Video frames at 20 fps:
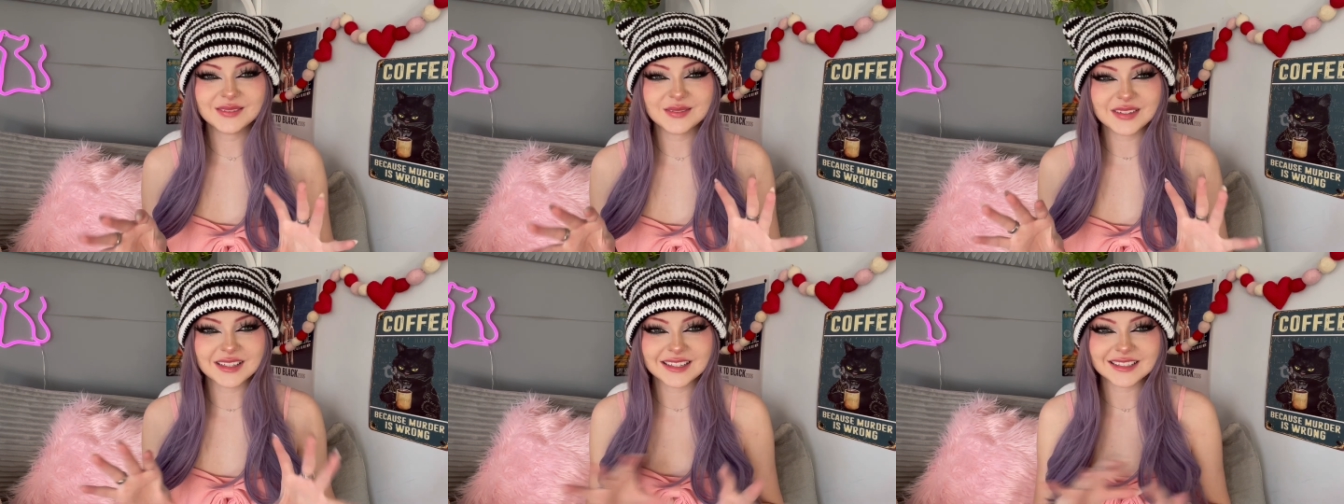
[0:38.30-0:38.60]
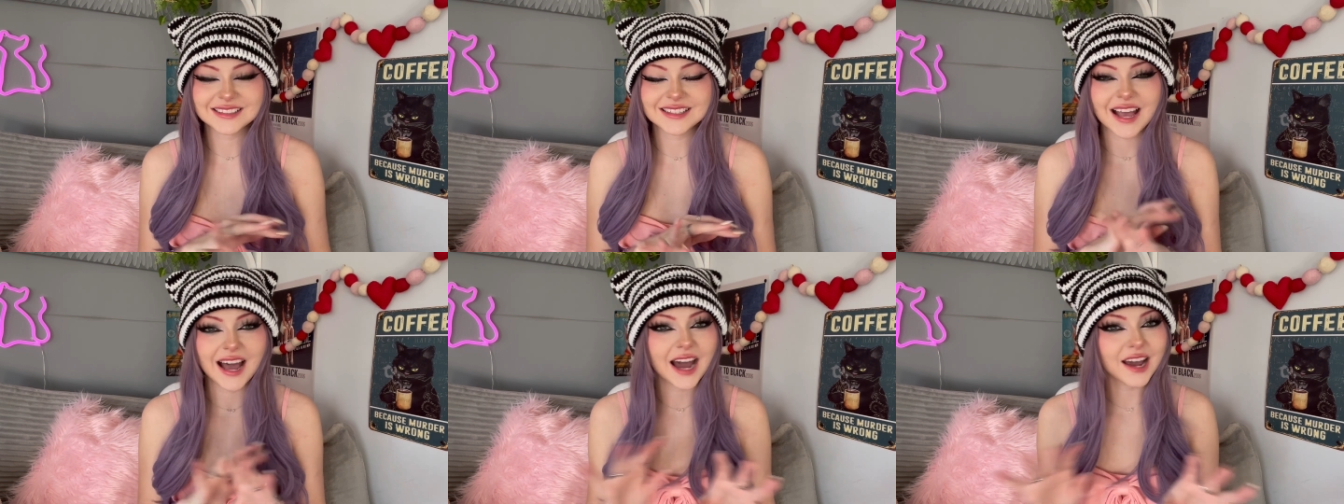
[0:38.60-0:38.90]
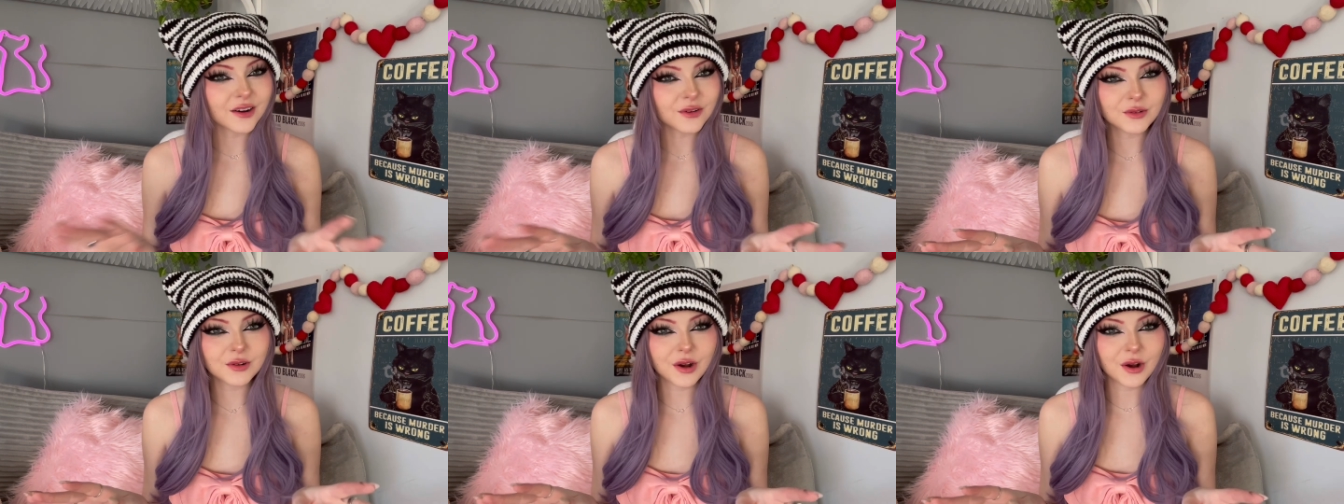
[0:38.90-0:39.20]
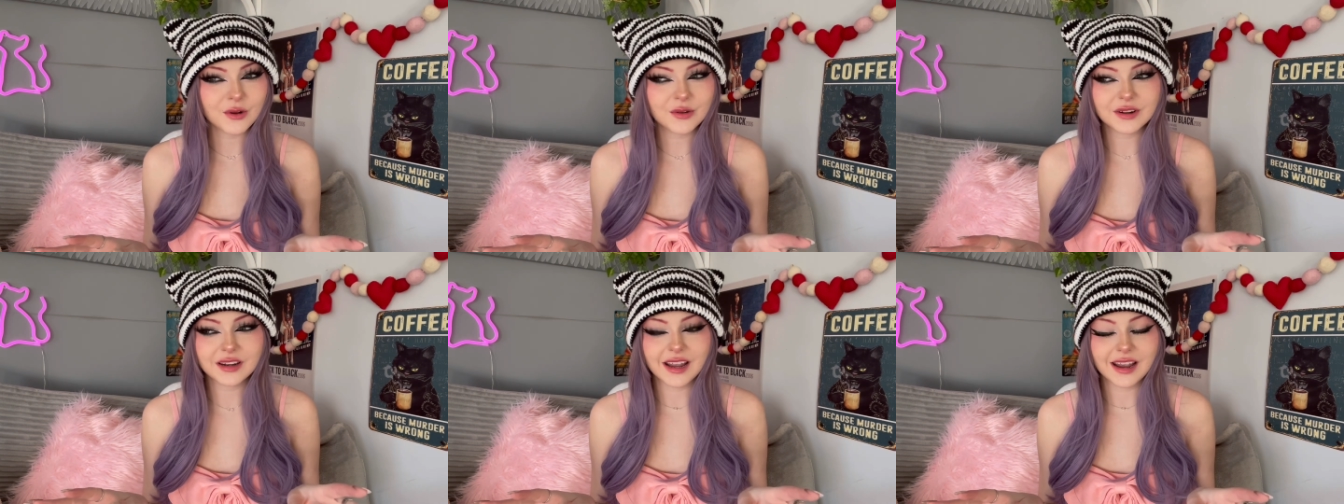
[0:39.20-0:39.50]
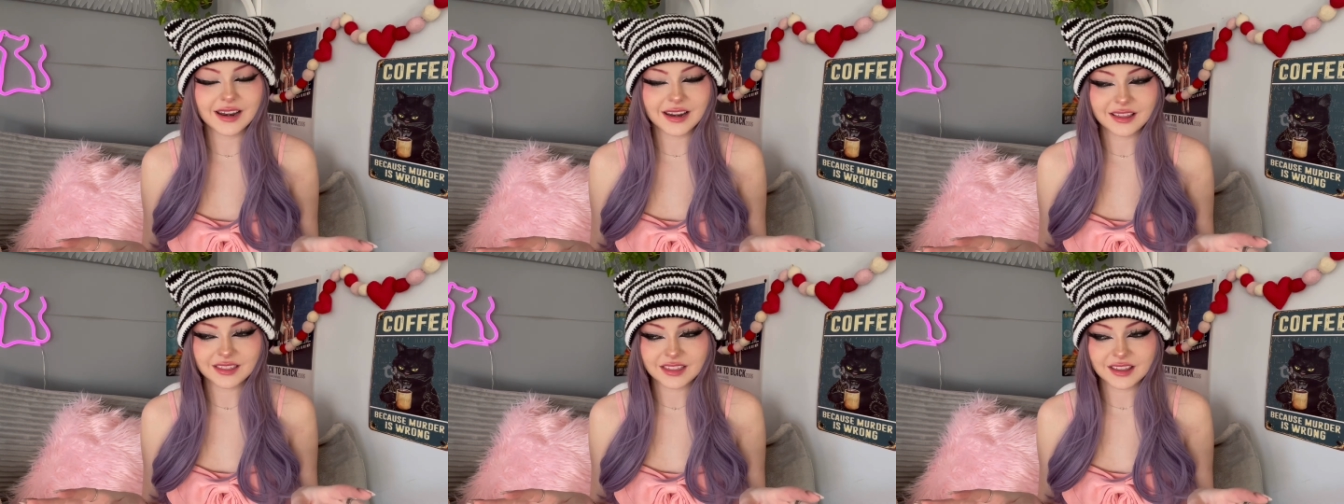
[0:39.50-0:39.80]
because I don't own
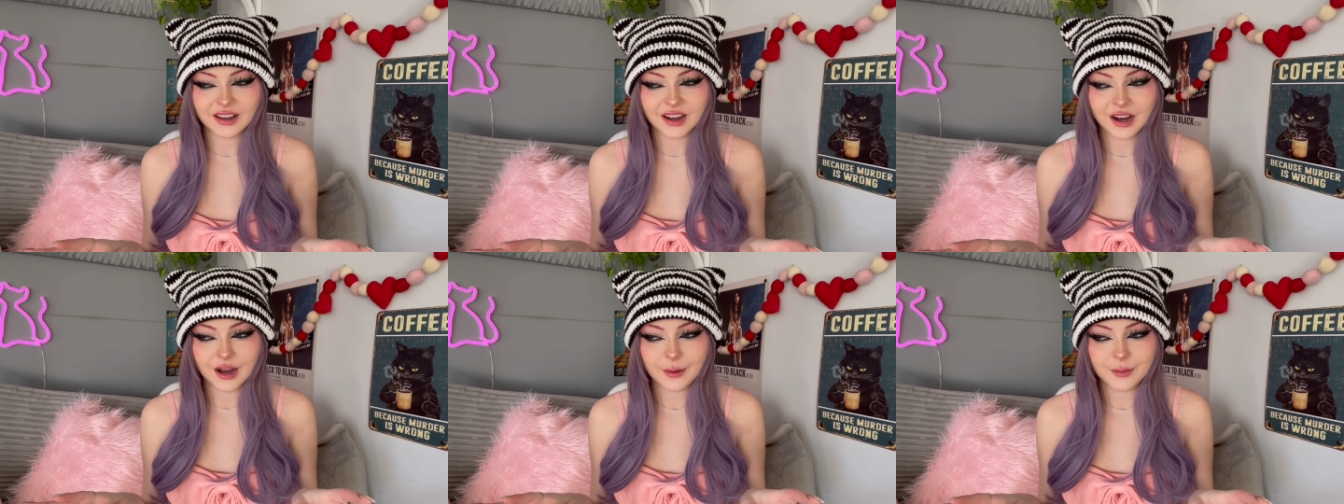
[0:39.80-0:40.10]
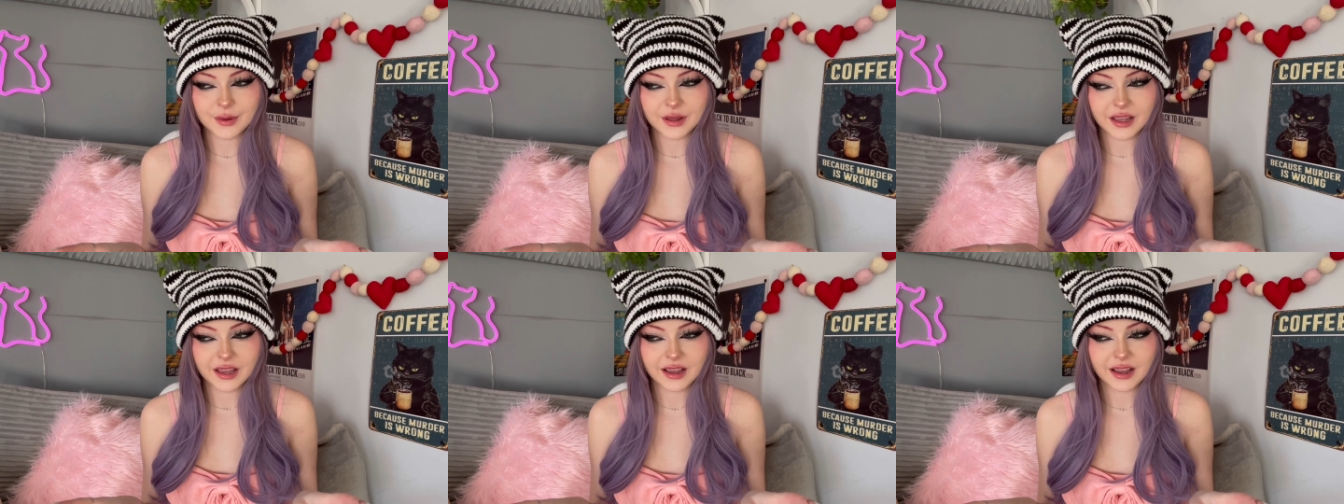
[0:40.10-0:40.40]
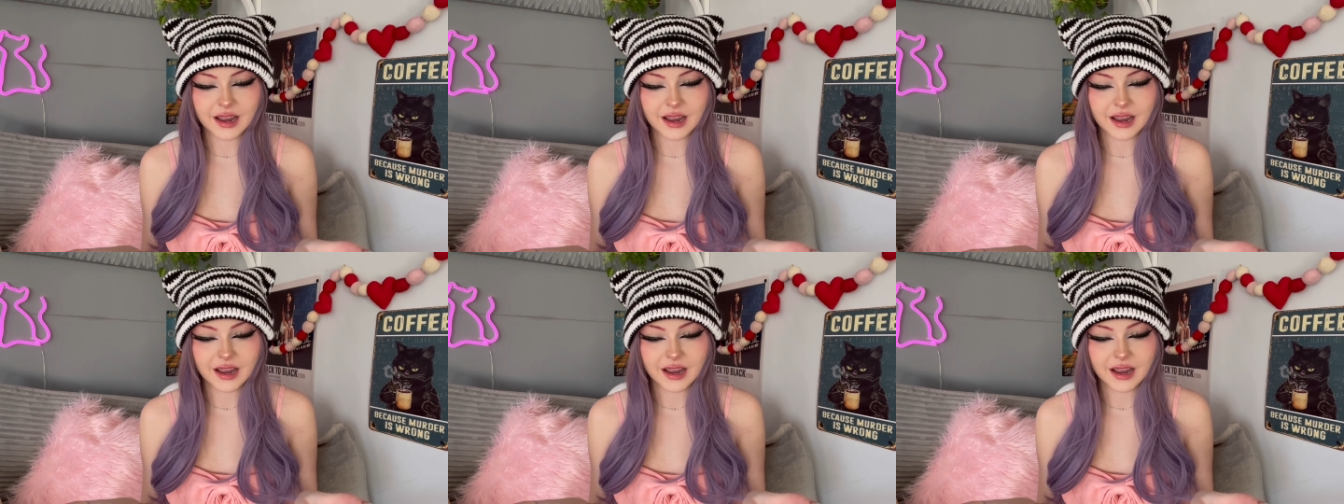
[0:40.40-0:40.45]
anything hot pink.